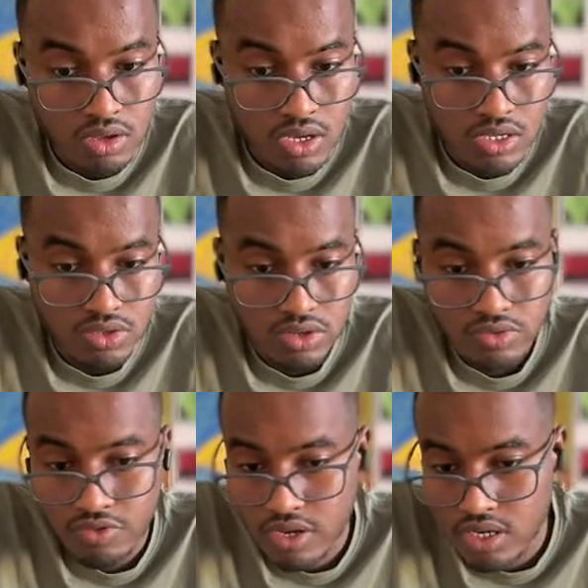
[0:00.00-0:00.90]
instruct
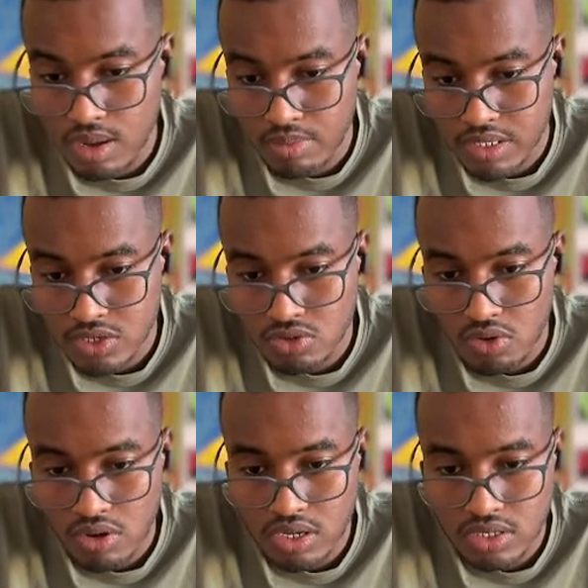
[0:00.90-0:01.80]
free but
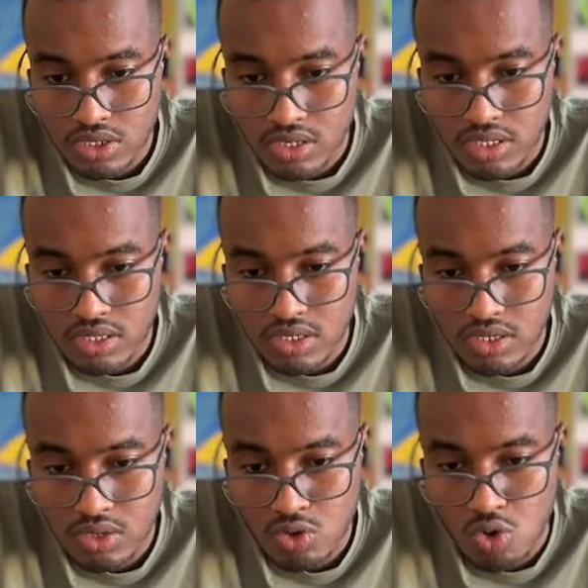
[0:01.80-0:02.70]
strong generators
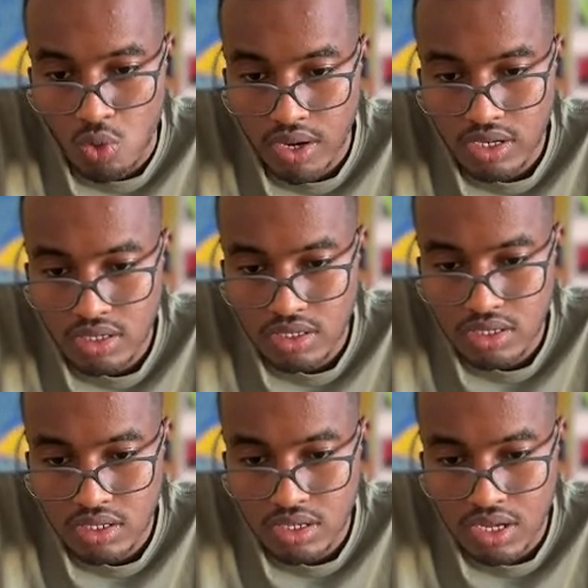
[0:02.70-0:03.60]
coin,
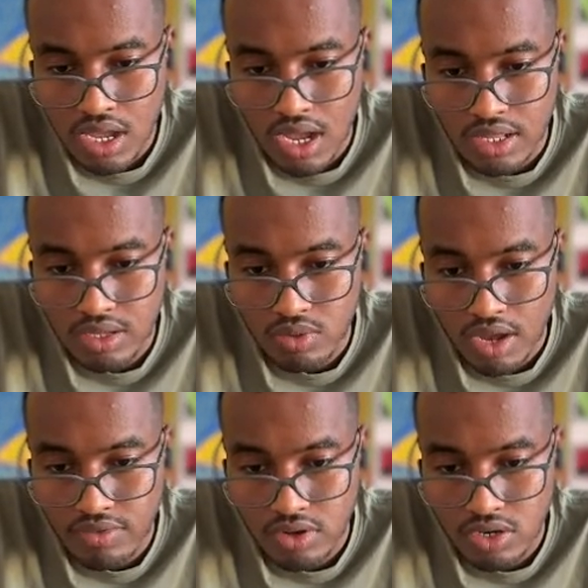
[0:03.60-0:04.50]
and then we
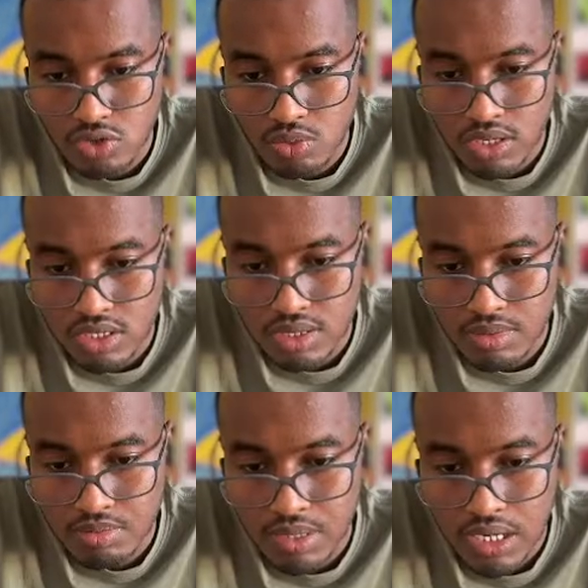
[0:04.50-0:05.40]
have a coin
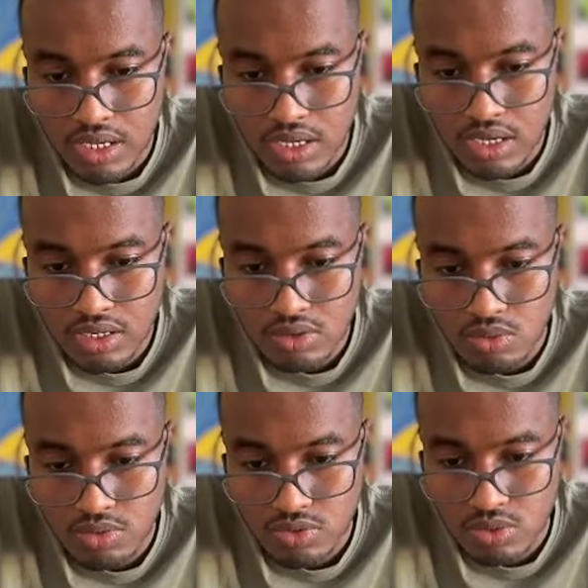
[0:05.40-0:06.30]
27 billion,
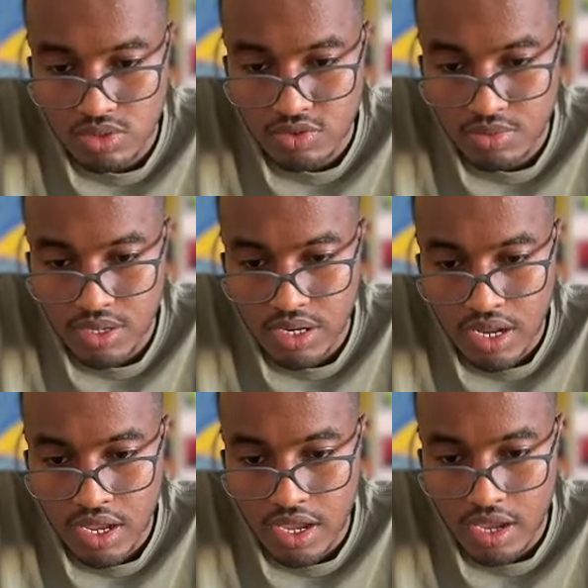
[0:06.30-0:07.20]
coin of 24 billion,
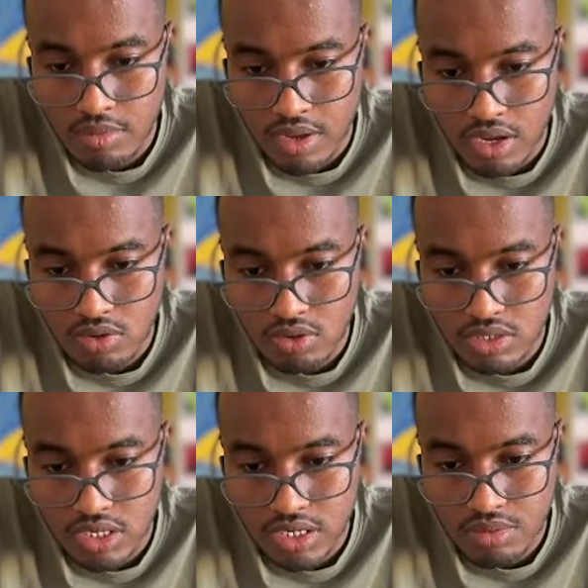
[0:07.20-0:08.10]
API call
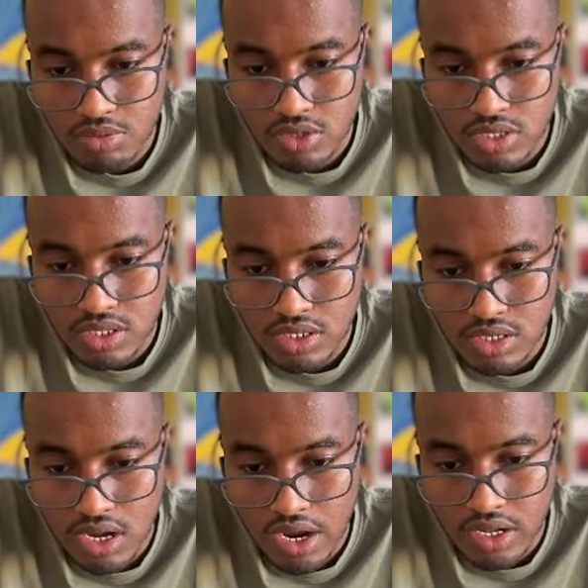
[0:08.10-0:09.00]

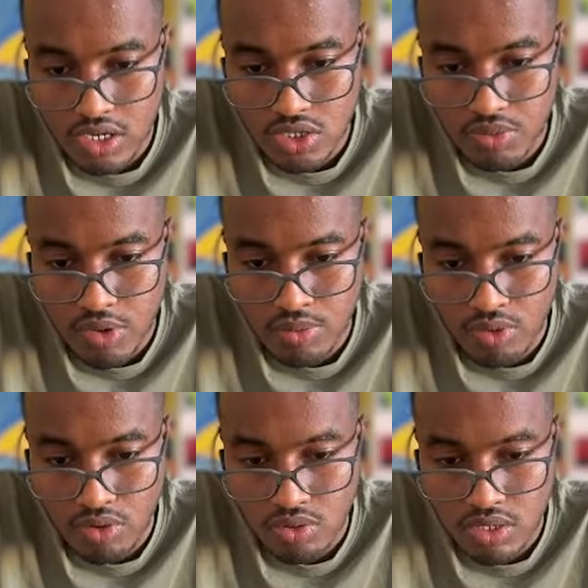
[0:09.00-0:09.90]
endpoint, card HTTP
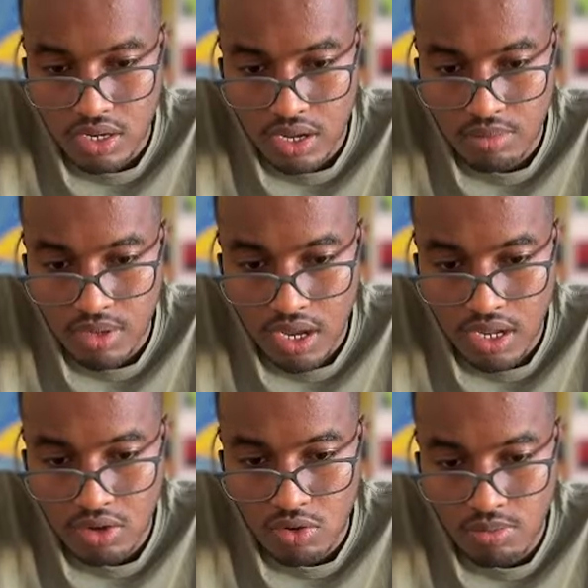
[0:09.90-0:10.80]
open router
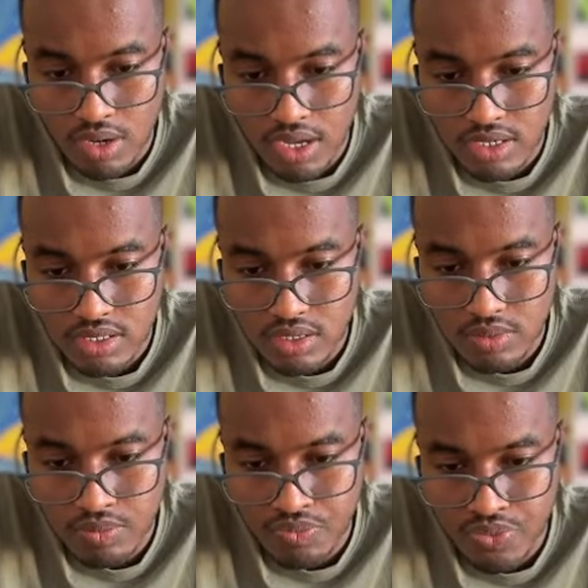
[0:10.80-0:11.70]
API compliance,
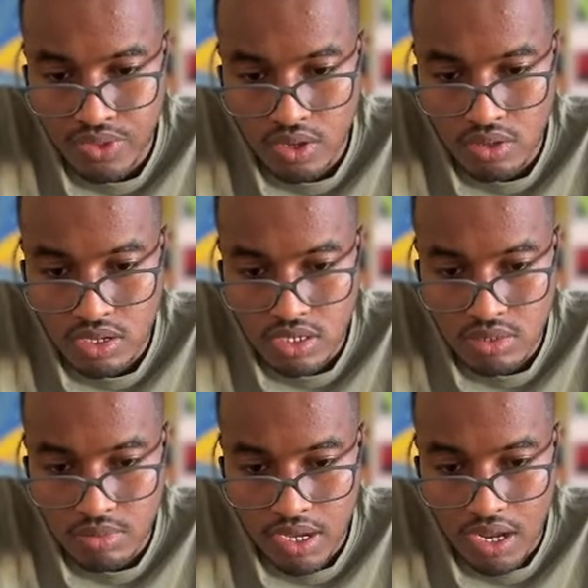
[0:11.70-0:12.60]

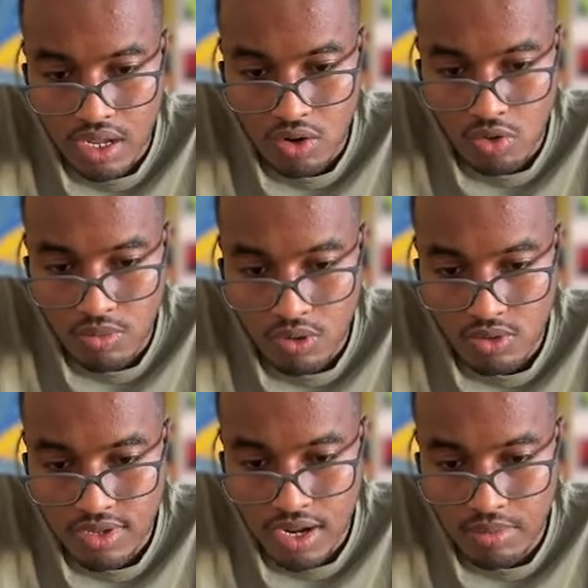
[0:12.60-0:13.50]
BRL open
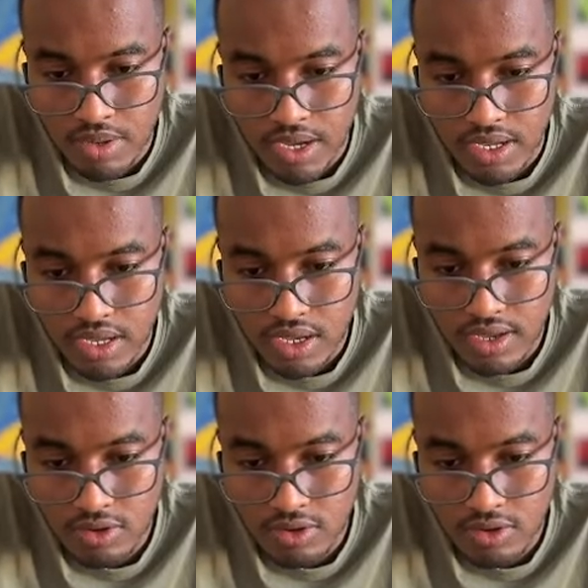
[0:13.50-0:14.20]
router API key,